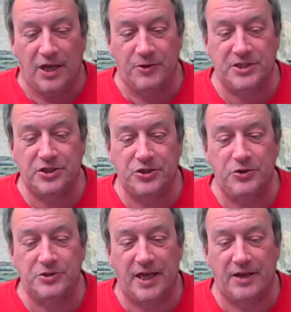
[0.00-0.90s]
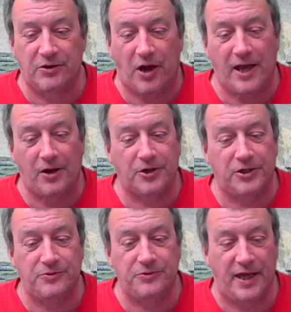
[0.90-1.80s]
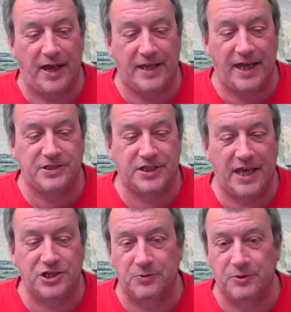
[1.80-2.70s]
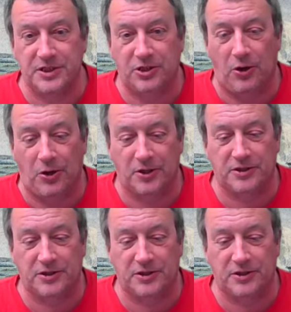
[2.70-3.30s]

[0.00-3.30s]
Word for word: In a recent newsletter, I argued that education was at the